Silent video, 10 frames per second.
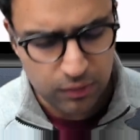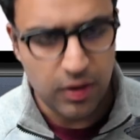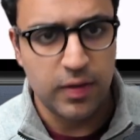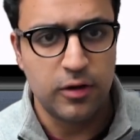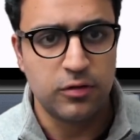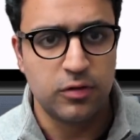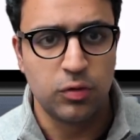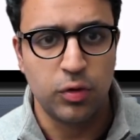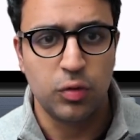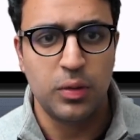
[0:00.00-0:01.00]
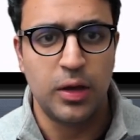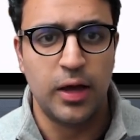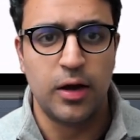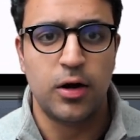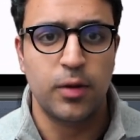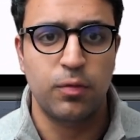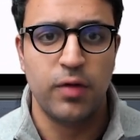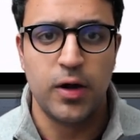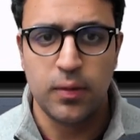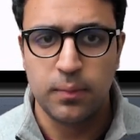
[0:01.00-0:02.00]
say that this is going to be a cart
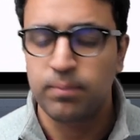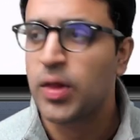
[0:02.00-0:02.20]
provider.